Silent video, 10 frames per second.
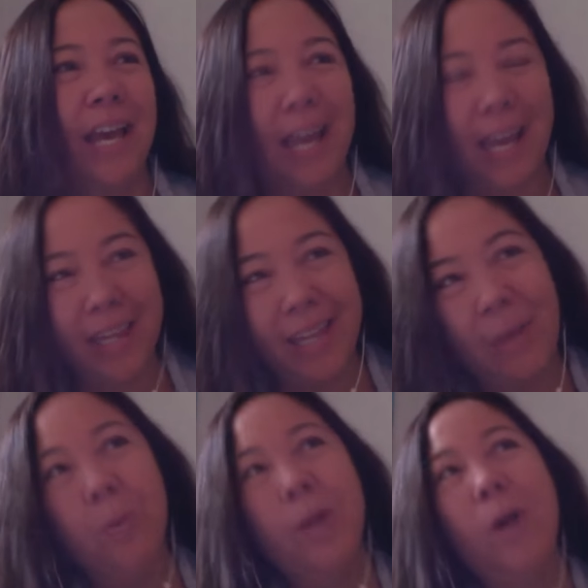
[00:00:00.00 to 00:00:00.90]
And
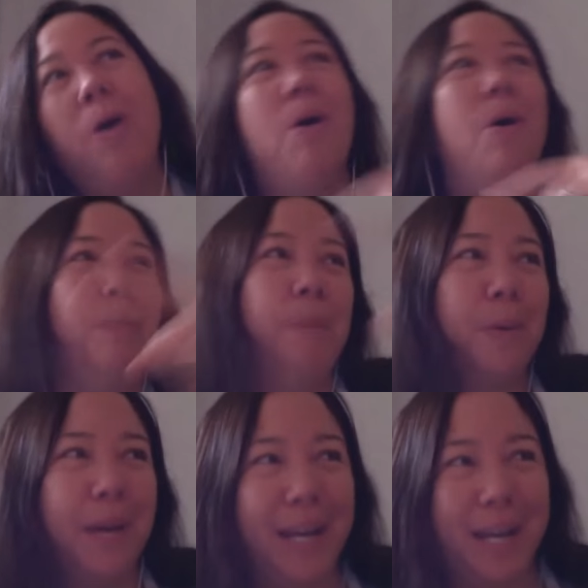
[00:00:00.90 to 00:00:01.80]
then we all
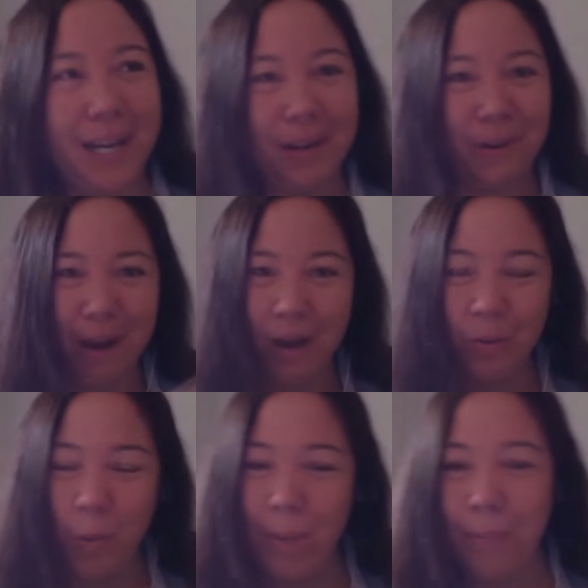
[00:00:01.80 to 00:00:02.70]
parade
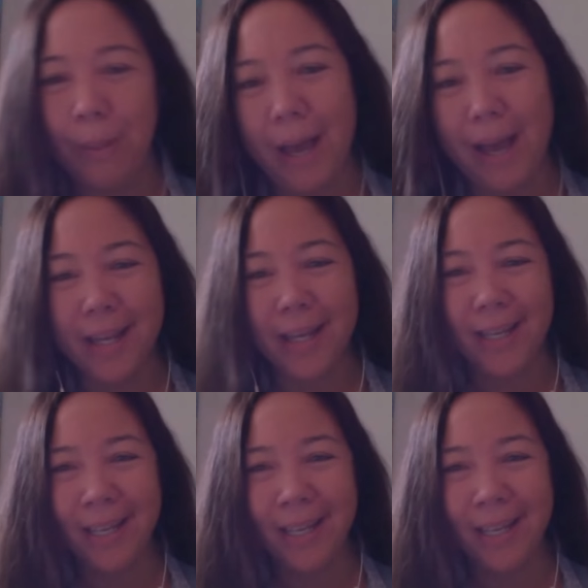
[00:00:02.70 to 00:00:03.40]
around 1 block,